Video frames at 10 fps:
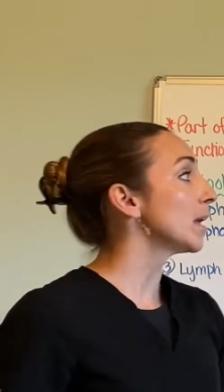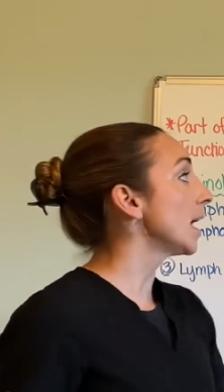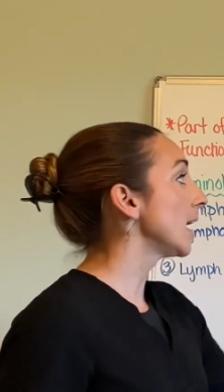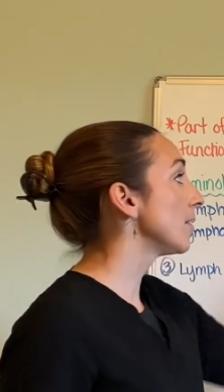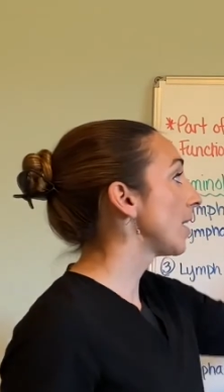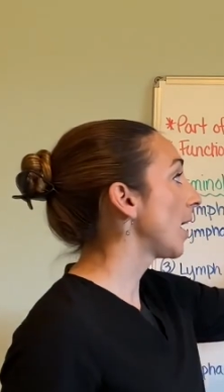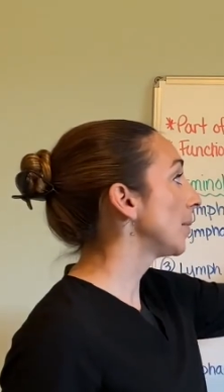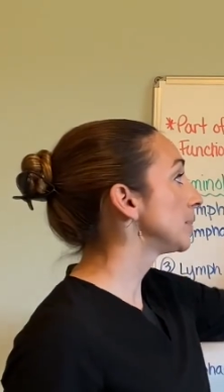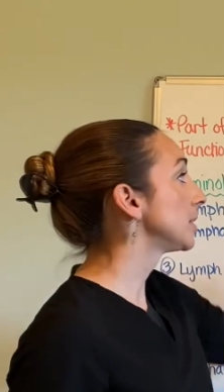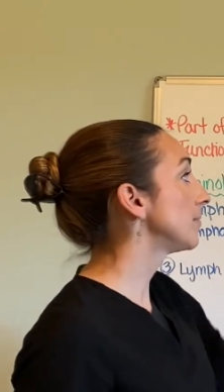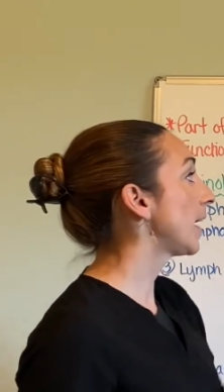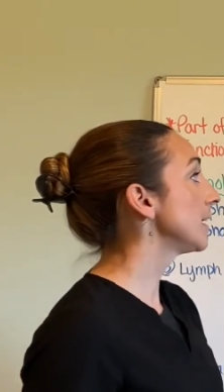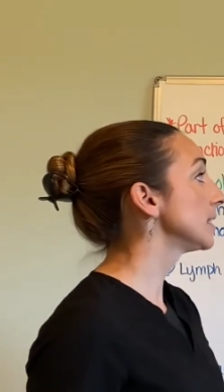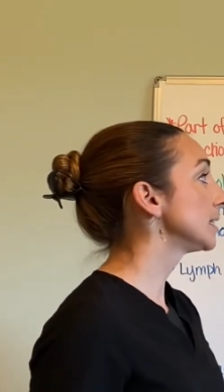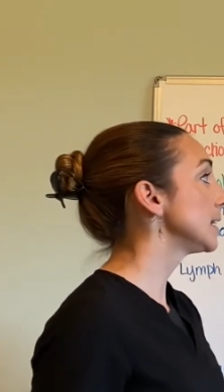It helps fight
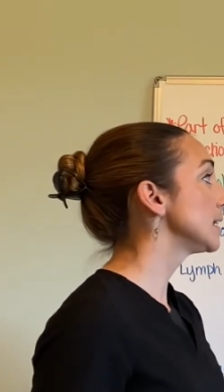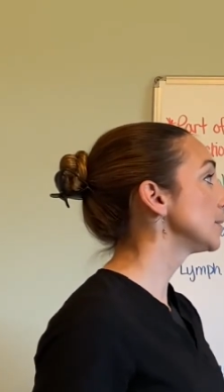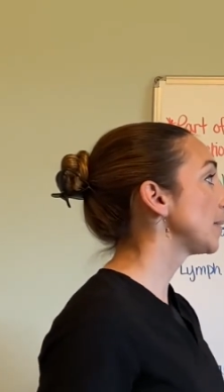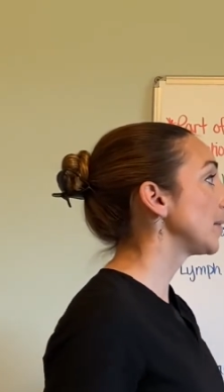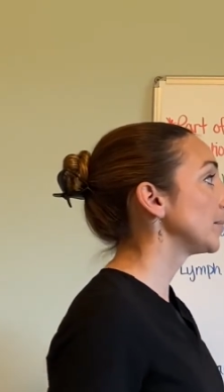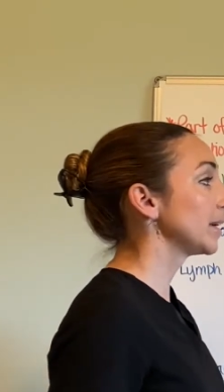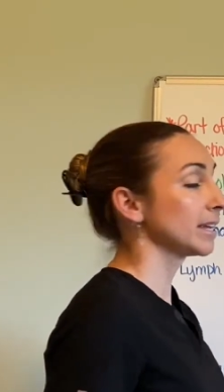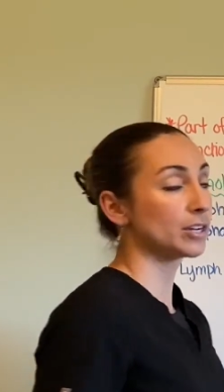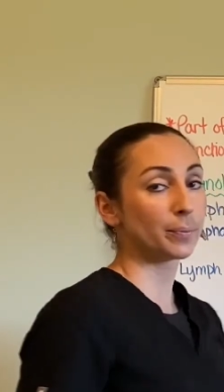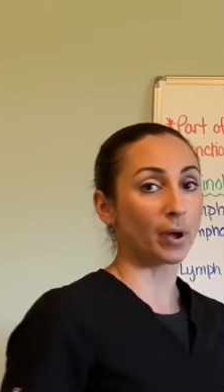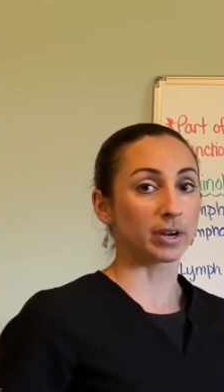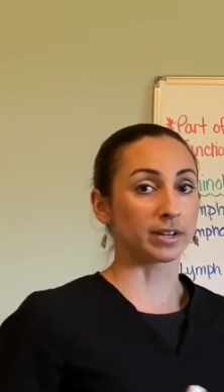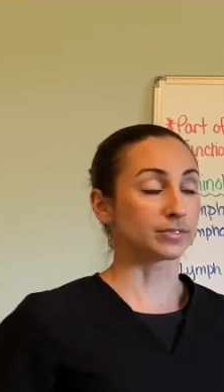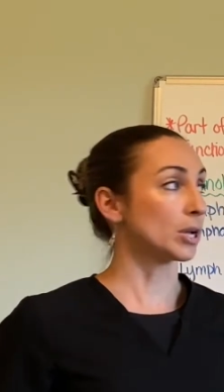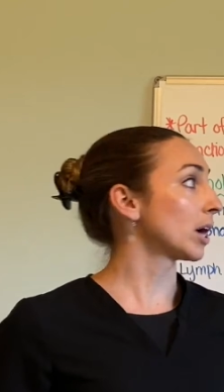disease by ridding your body
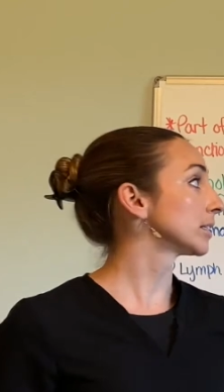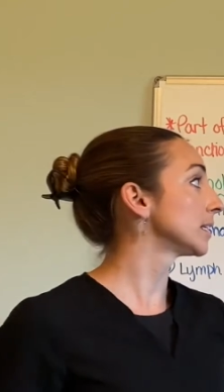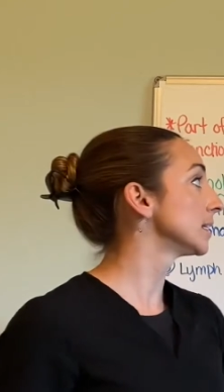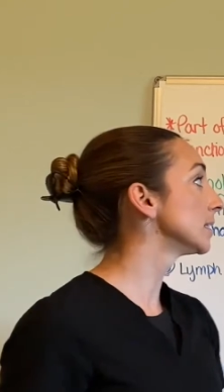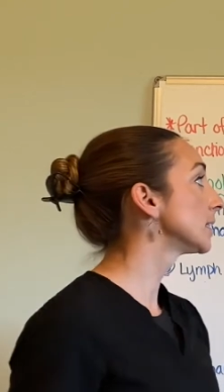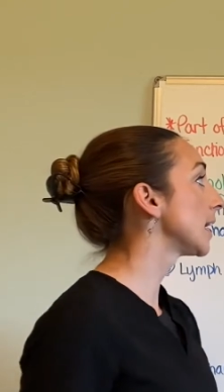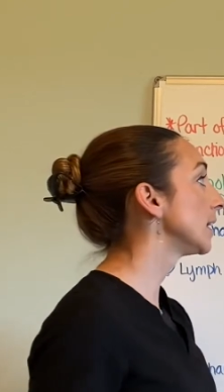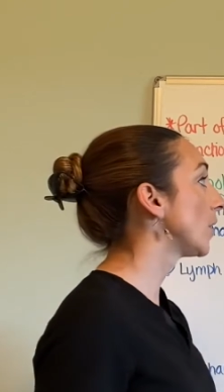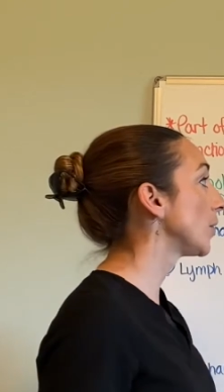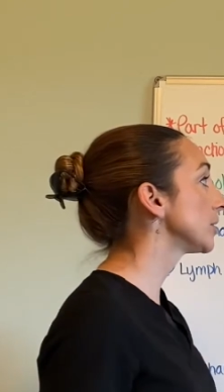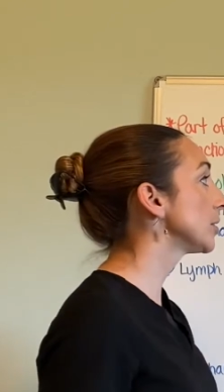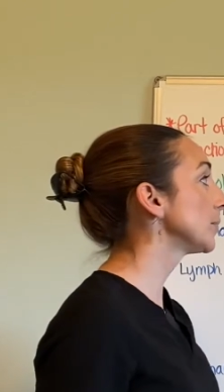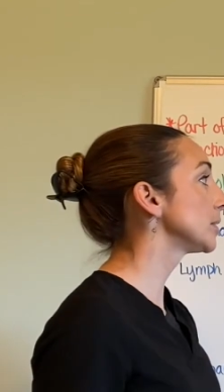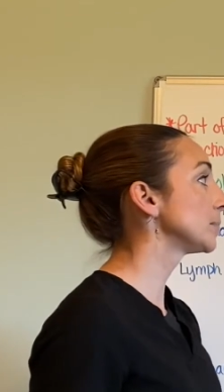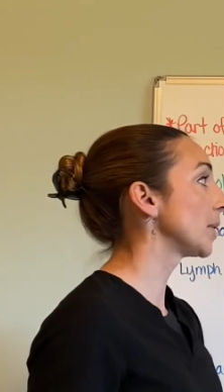of toxins, and it also
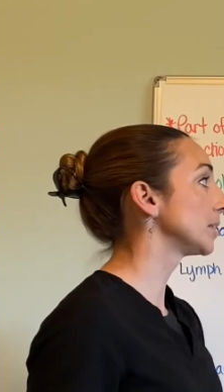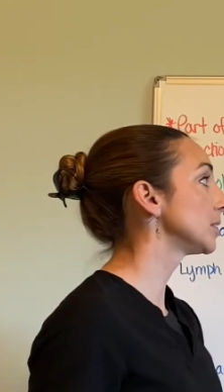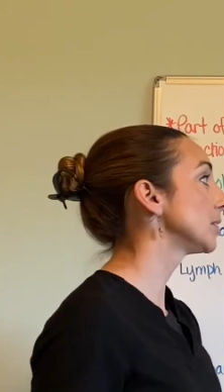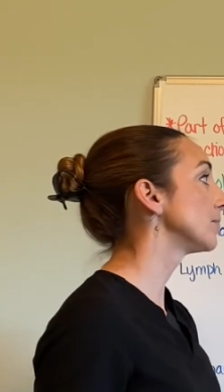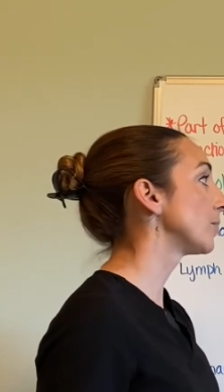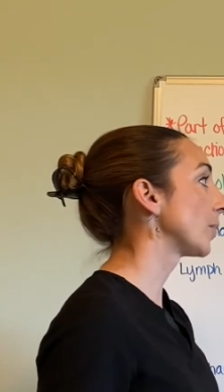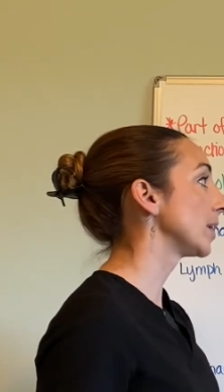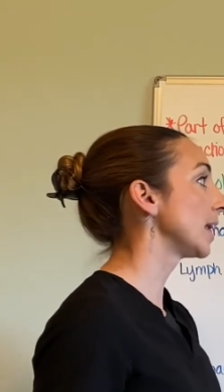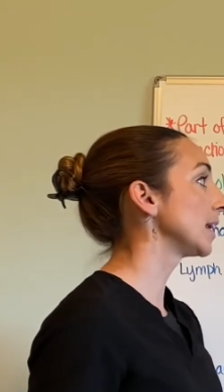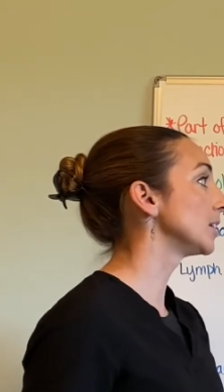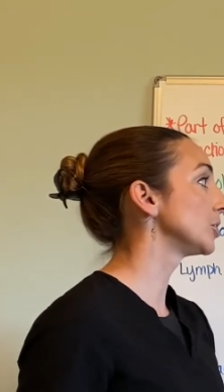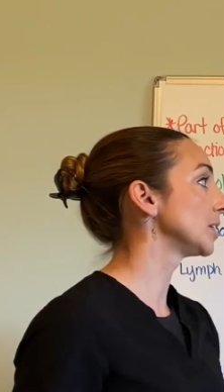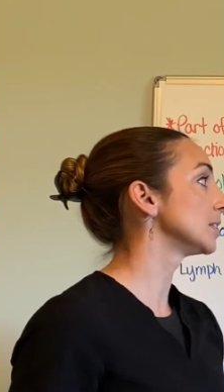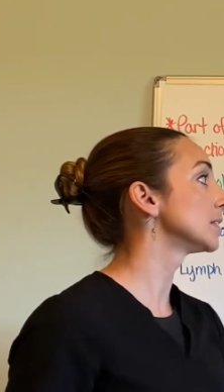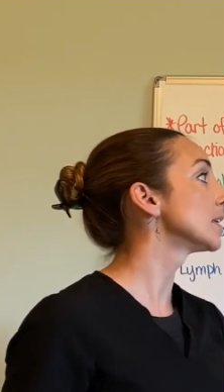responds to foreign
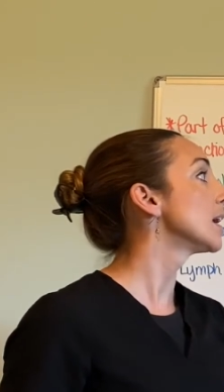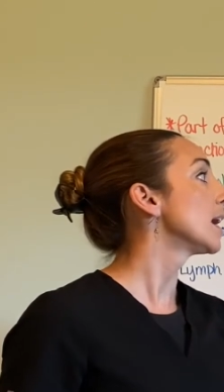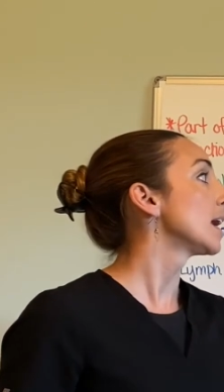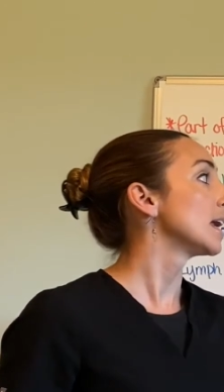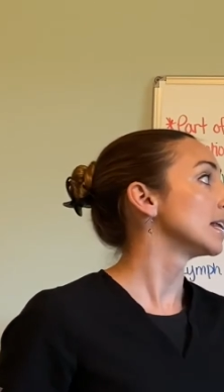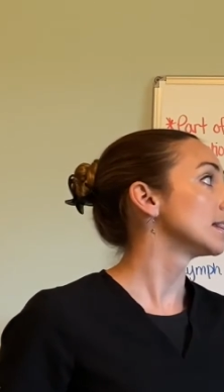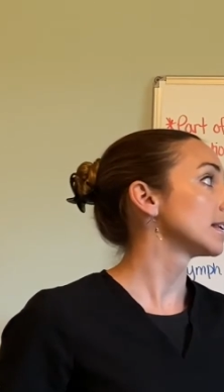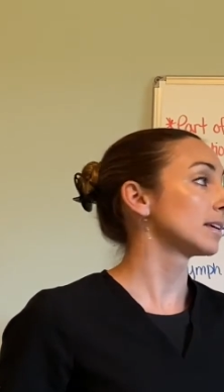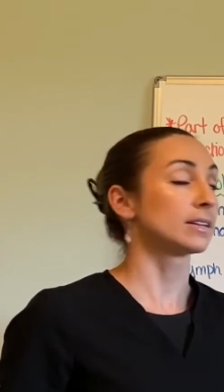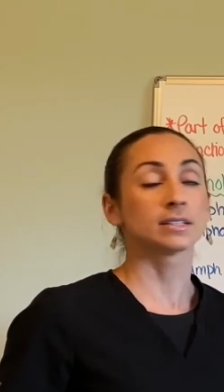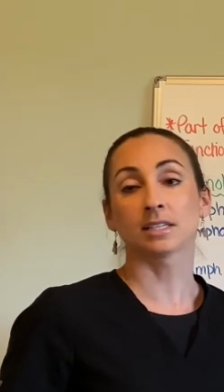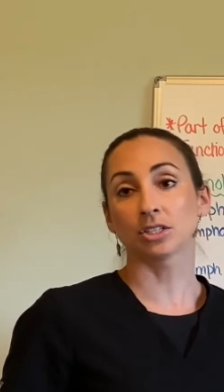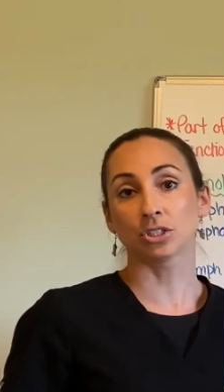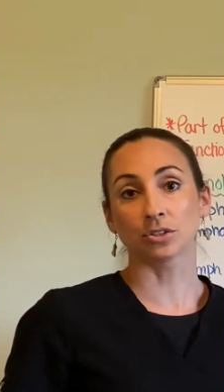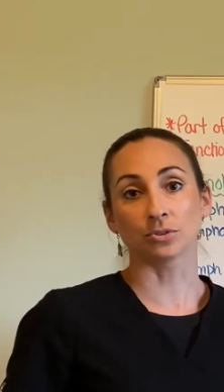antigens in the
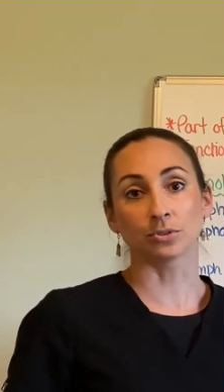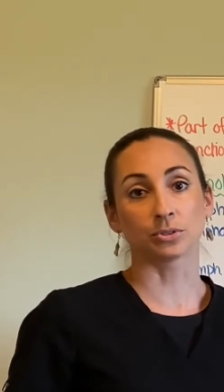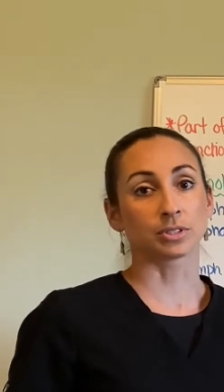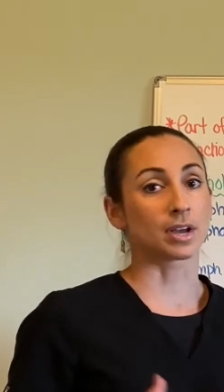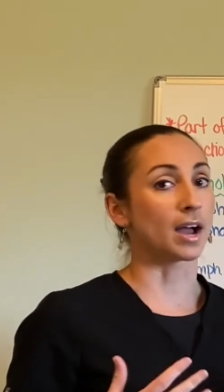tissue's